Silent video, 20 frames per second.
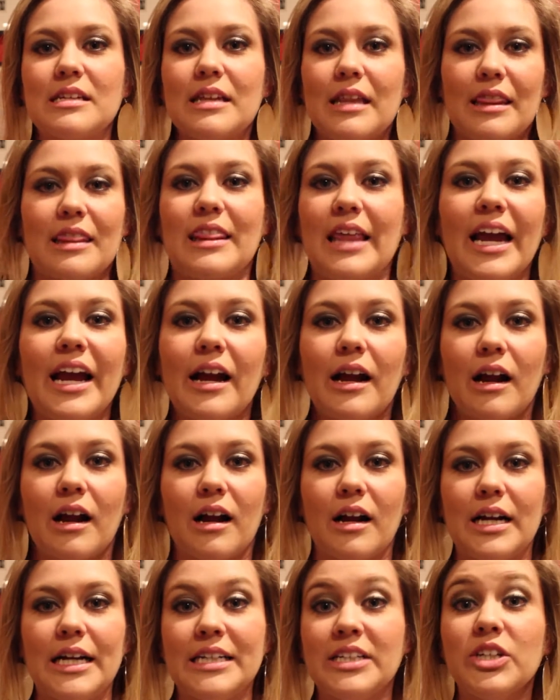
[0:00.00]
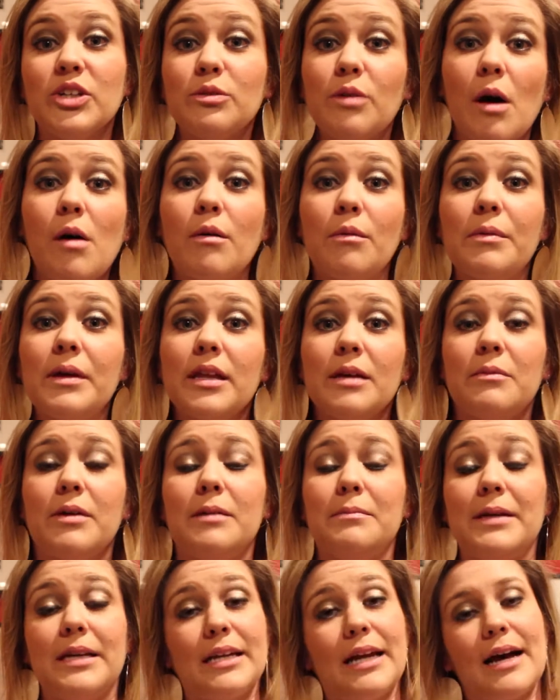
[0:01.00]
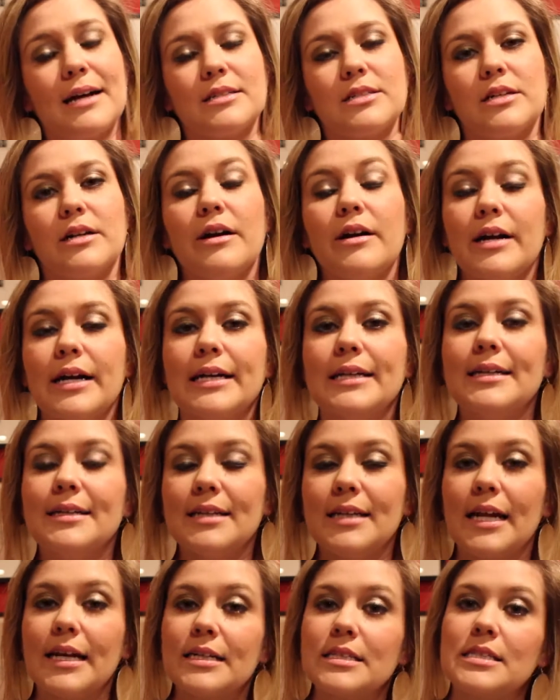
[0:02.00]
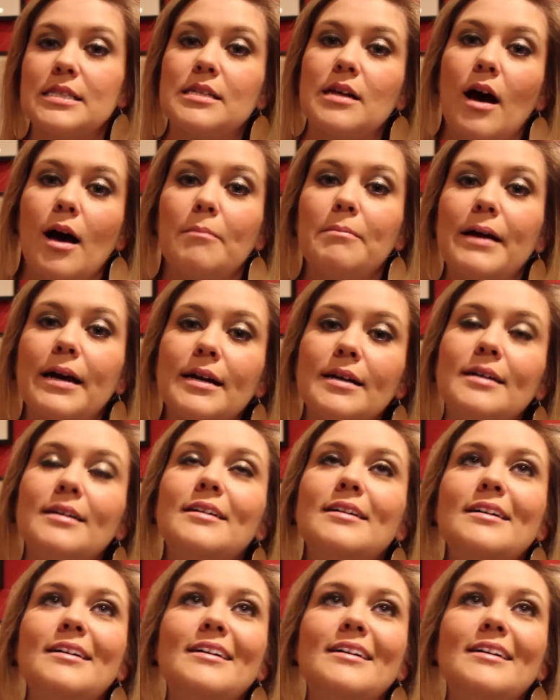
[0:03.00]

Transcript: there and you don't really want to be an actor all right next topic